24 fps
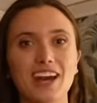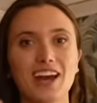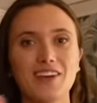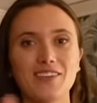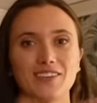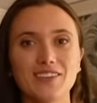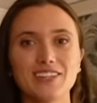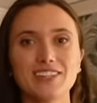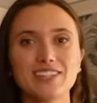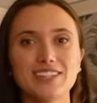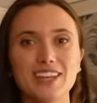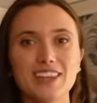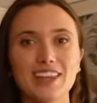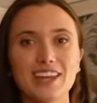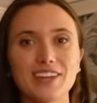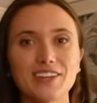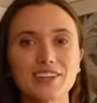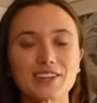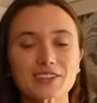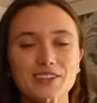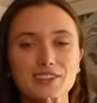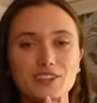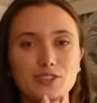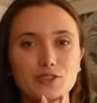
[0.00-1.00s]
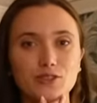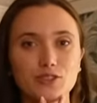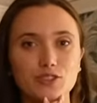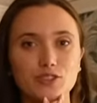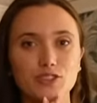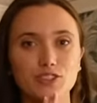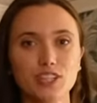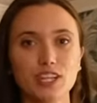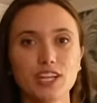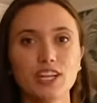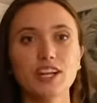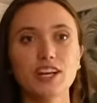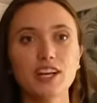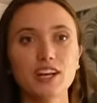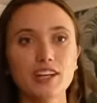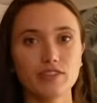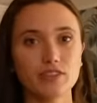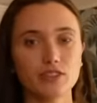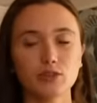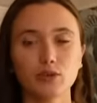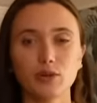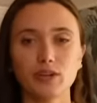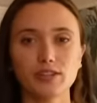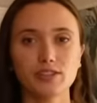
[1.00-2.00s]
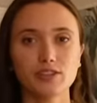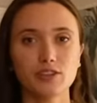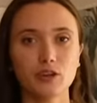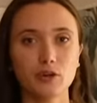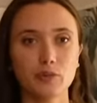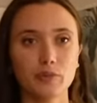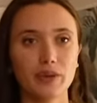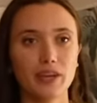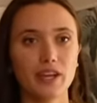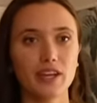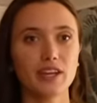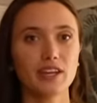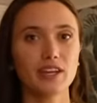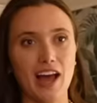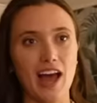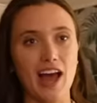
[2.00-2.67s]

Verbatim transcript: I want to say thank you to Neutrogena, Victoria's Secret Pink.